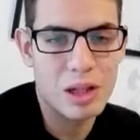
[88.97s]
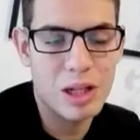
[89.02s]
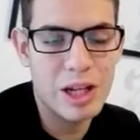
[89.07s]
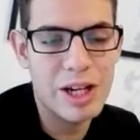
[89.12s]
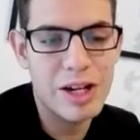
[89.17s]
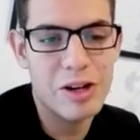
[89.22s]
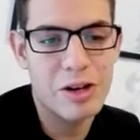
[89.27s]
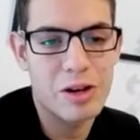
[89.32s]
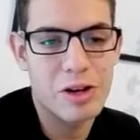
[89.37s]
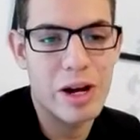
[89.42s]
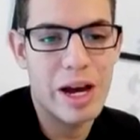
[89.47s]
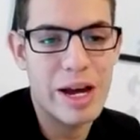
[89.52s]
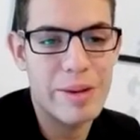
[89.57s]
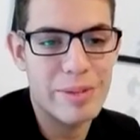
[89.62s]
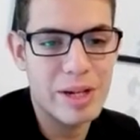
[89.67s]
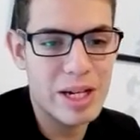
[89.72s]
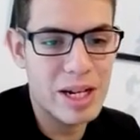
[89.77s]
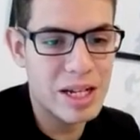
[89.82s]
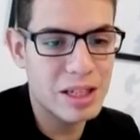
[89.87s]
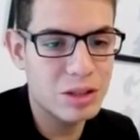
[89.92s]
Later, I
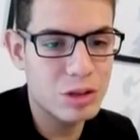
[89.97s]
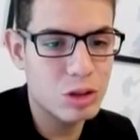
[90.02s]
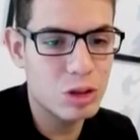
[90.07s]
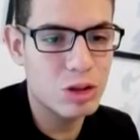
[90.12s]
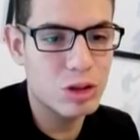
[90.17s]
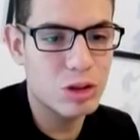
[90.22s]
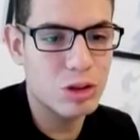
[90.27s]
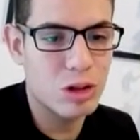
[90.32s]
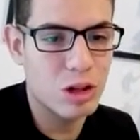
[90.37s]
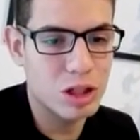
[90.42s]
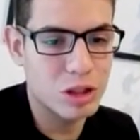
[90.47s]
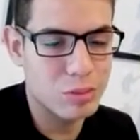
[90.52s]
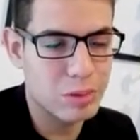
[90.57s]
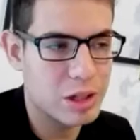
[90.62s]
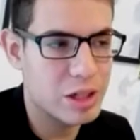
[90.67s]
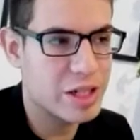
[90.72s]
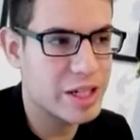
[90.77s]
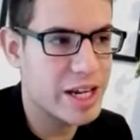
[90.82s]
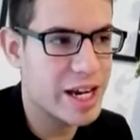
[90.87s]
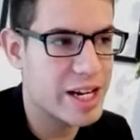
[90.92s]
began to
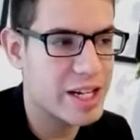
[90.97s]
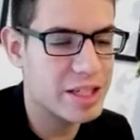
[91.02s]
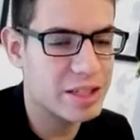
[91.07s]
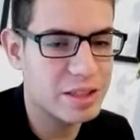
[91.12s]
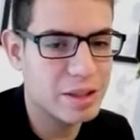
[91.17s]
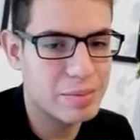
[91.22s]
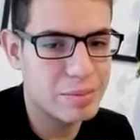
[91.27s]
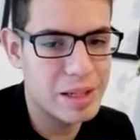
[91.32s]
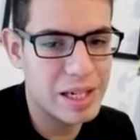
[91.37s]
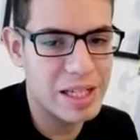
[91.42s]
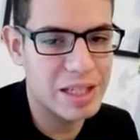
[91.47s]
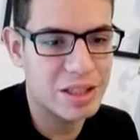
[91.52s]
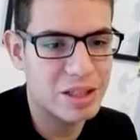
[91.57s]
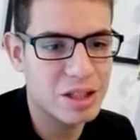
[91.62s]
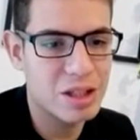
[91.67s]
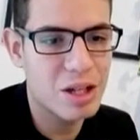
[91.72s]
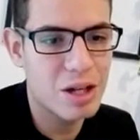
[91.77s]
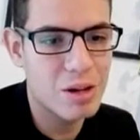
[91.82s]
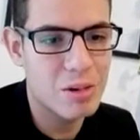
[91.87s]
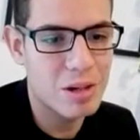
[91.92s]
cross-pollinating the plants
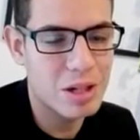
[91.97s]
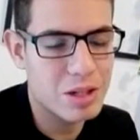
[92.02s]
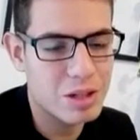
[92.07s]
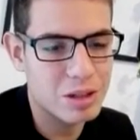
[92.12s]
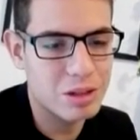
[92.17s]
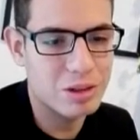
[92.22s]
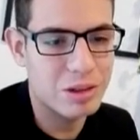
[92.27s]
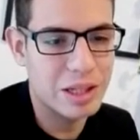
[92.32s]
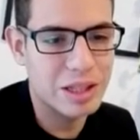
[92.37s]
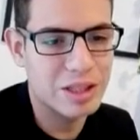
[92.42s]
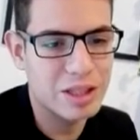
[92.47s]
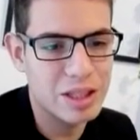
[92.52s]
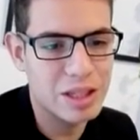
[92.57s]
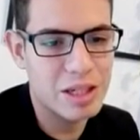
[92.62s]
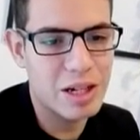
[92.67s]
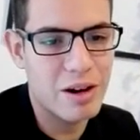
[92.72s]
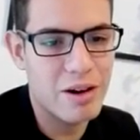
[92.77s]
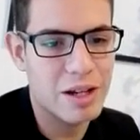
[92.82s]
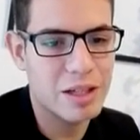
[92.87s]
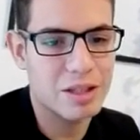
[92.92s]
with contrasting
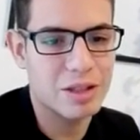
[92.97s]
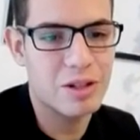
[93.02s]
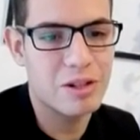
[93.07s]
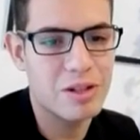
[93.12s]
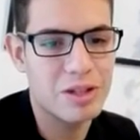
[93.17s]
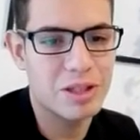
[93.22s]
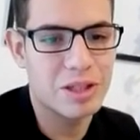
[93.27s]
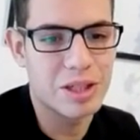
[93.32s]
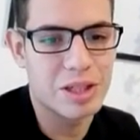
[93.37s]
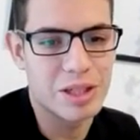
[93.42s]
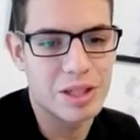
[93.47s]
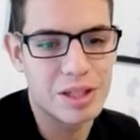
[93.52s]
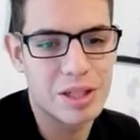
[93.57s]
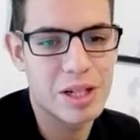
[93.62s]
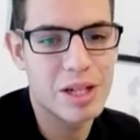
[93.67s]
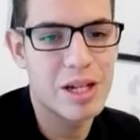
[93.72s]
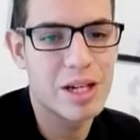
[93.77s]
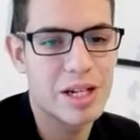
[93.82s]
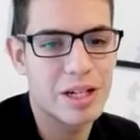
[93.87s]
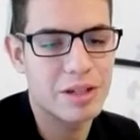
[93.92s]
characteristics
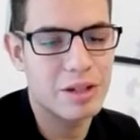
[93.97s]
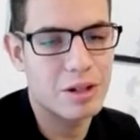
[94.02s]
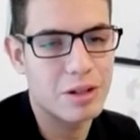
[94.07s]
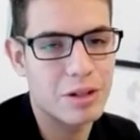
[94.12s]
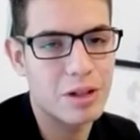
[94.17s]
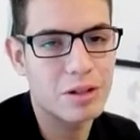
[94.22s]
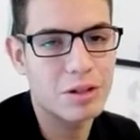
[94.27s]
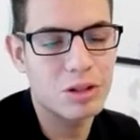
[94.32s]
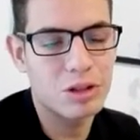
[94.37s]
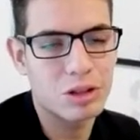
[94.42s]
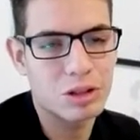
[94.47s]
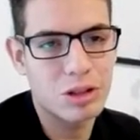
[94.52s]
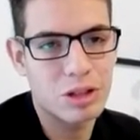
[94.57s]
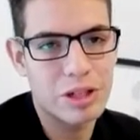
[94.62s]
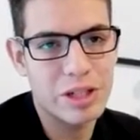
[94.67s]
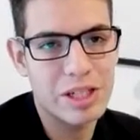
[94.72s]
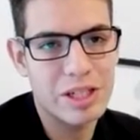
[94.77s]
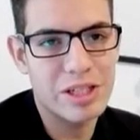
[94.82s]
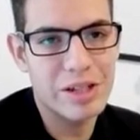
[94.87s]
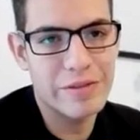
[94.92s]
in order to
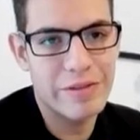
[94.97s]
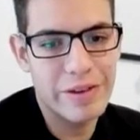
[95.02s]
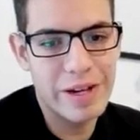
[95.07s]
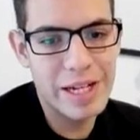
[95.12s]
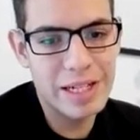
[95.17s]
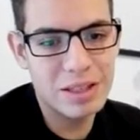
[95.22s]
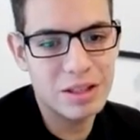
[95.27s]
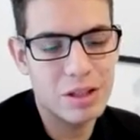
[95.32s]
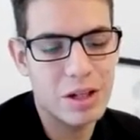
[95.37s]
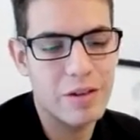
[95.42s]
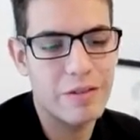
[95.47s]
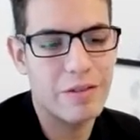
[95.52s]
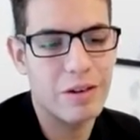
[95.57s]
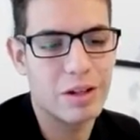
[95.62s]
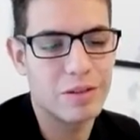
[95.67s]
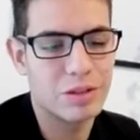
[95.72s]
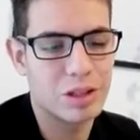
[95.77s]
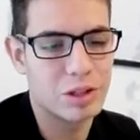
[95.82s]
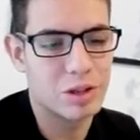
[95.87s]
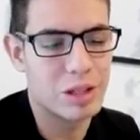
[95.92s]
study the effects of
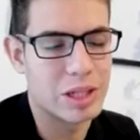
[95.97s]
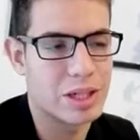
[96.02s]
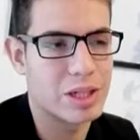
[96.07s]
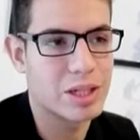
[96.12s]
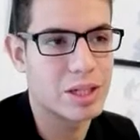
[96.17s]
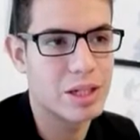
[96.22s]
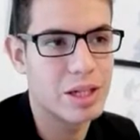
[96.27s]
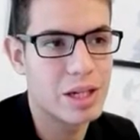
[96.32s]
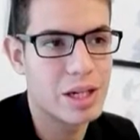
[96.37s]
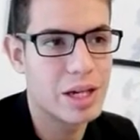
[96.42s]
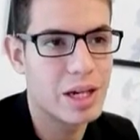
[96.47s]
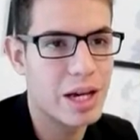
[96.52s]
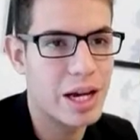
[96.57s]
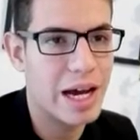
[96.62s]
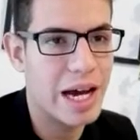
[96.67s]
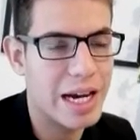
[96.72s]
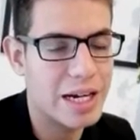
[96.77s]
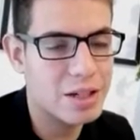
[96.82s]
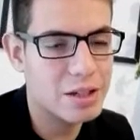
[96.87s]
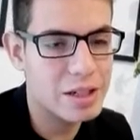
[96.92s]
offspring.
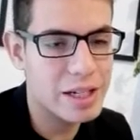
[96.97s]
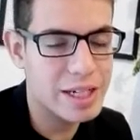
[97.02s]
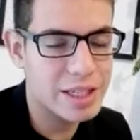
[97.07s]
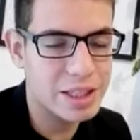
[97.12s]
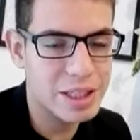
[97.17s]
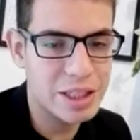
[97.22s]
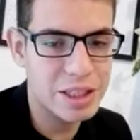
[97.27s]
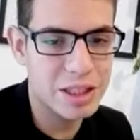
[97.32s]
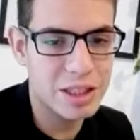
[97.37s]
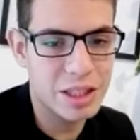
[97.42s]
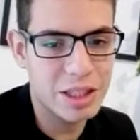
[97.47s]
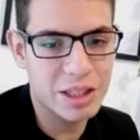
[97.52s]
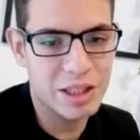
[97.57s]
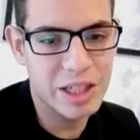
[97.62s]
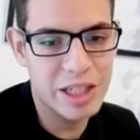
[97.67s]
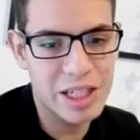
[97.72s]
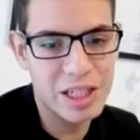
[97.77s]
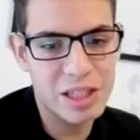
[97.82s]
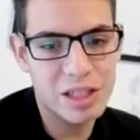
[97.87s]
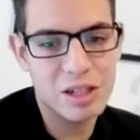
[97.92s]
I collected the
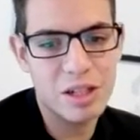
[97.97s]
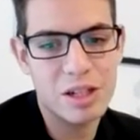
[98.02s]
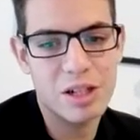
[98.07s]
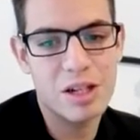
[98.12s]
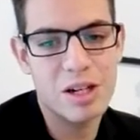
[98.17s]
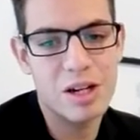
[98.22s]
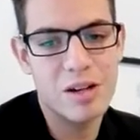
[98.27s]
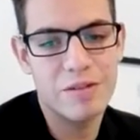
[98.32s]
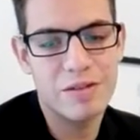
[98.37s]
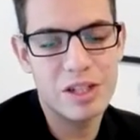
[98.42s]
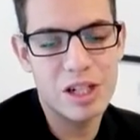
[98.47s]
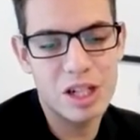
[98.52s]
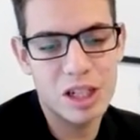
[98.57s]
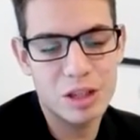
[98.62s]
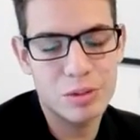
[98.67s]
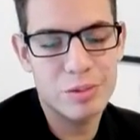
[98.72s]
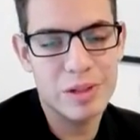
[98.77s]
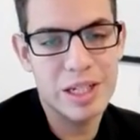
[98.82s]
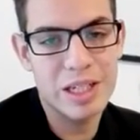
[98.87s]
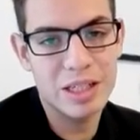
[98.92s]
seeds of the
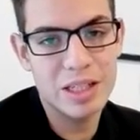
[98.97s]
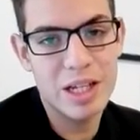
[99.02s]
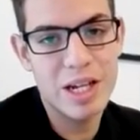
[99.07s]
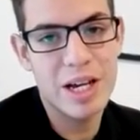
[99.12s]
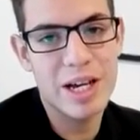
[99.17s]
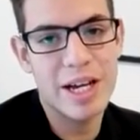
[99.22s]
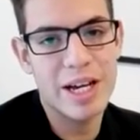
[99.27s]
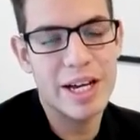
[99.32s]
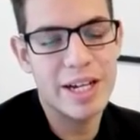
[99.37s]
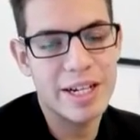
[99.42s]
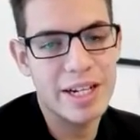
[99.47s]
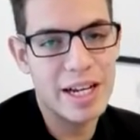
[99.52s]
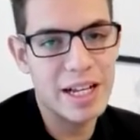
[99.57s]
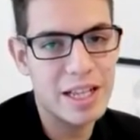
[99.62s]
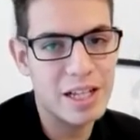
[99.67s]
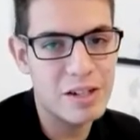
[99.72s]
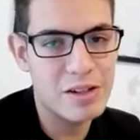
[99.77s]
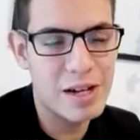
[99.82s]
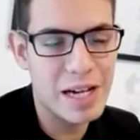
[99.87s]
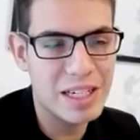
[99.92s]
offspring and
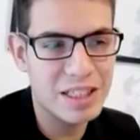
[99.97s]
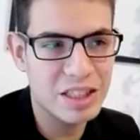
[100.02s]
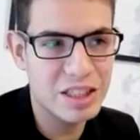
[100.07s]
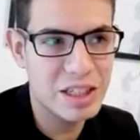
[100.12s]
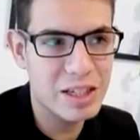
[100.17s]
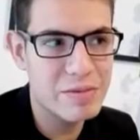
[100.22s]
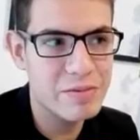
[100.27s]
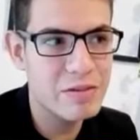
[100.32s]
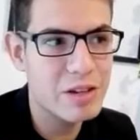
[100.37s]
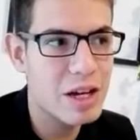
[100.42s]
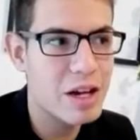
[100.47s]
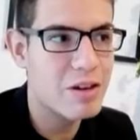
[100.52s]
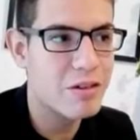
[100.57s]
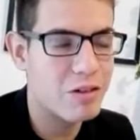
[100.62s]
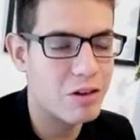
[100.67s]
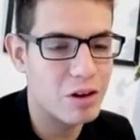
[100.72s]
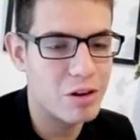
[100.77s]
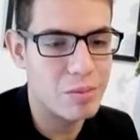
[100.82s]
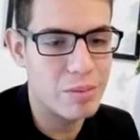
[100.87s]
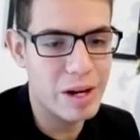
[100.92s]
analyzed them
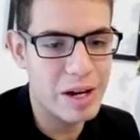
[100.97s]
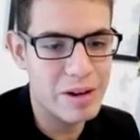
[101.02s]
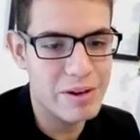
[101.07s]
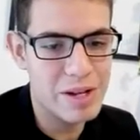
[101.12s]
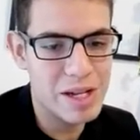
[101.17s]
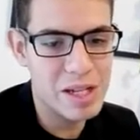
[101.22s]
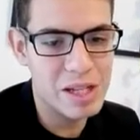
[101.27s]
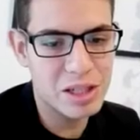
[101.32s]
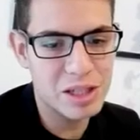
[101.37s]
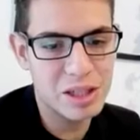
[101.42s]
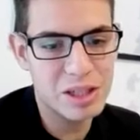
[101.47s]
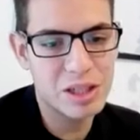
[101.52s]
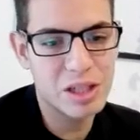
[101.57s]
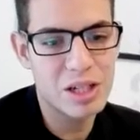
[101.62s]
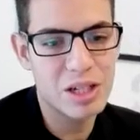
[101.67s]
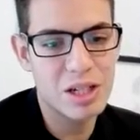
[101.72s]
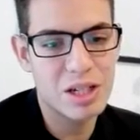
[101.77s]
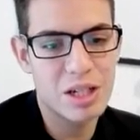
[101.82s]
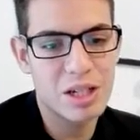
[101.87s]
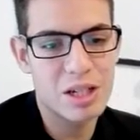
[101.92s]
for various